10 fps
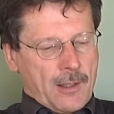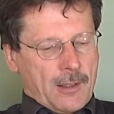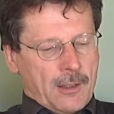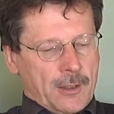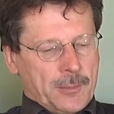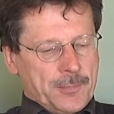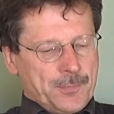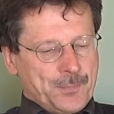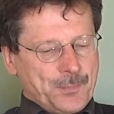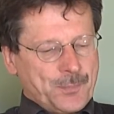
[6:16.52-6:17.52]

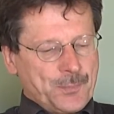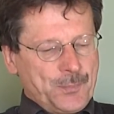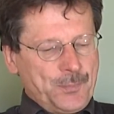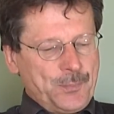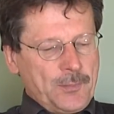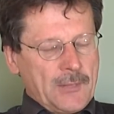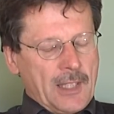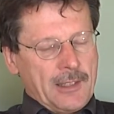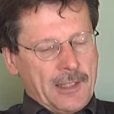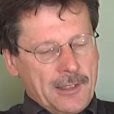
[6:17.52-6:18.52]

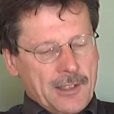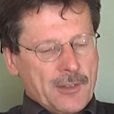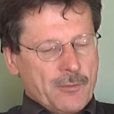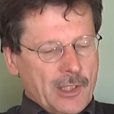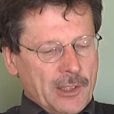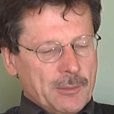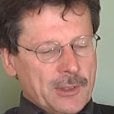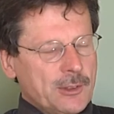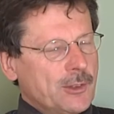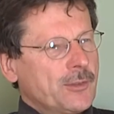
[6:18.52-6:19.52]
And in this
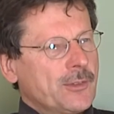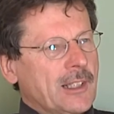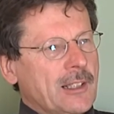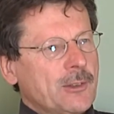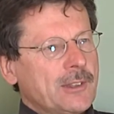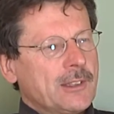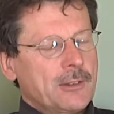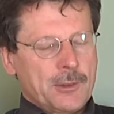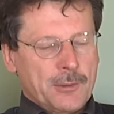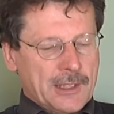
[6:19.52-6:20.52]
environment of
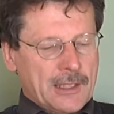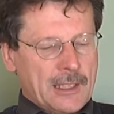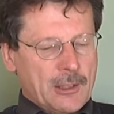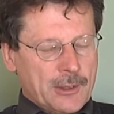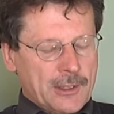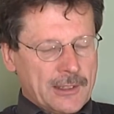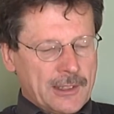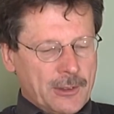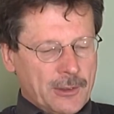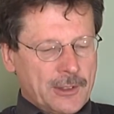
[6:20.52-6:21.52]
Universidad Carlos
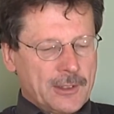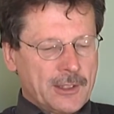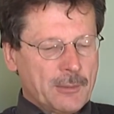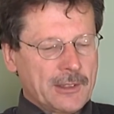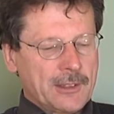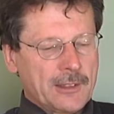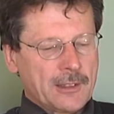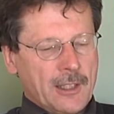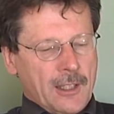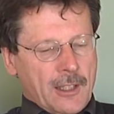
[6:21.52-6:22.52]
III de Madrid,
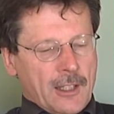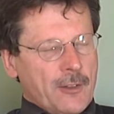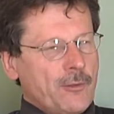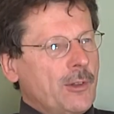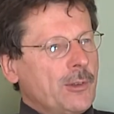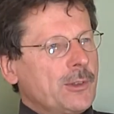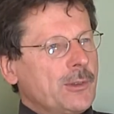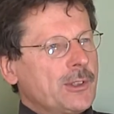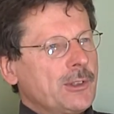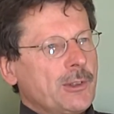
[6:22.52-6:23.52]
I found
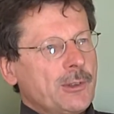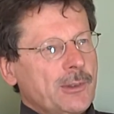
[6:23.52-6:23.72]
also not